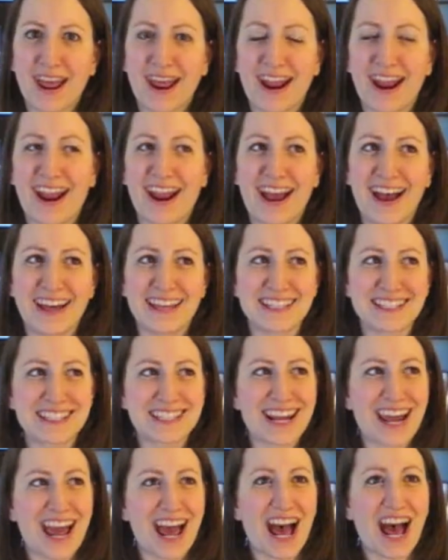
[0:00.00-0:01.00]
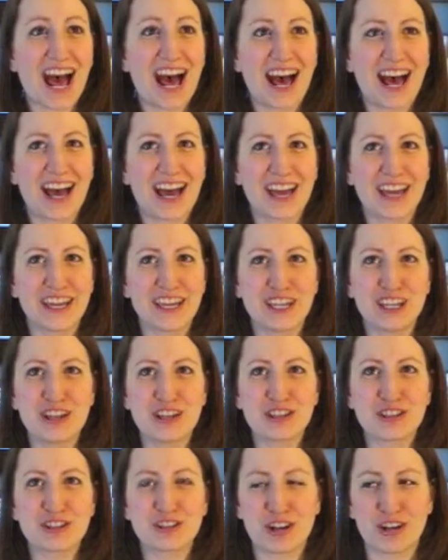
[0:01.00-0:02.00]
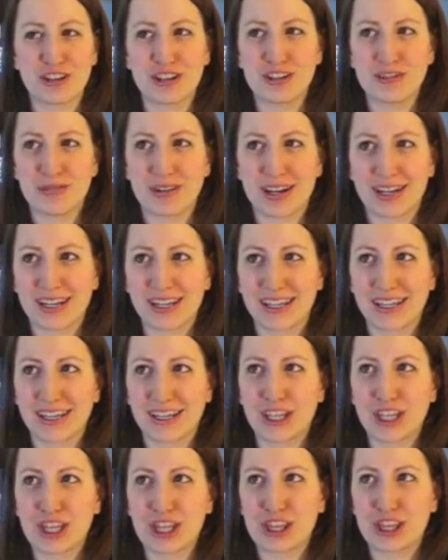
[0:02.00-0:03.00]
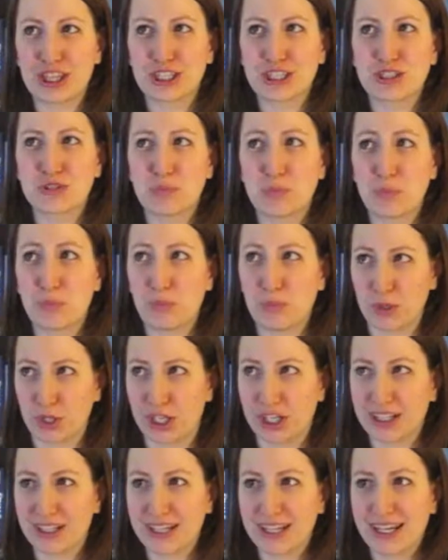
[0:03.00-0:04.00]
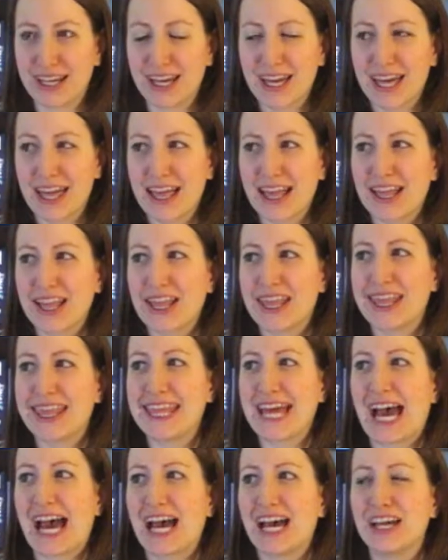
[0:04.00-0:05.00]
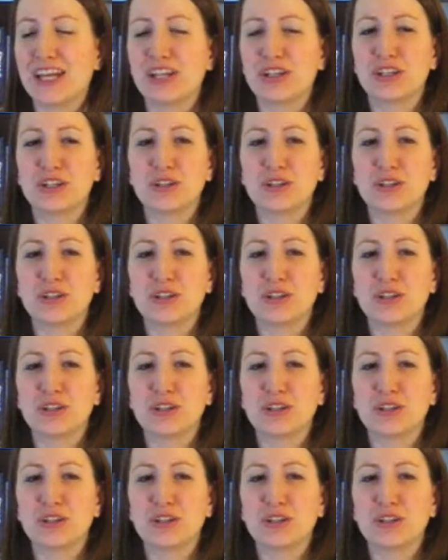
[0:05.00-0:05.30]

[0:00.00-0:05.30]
And I started writing this book that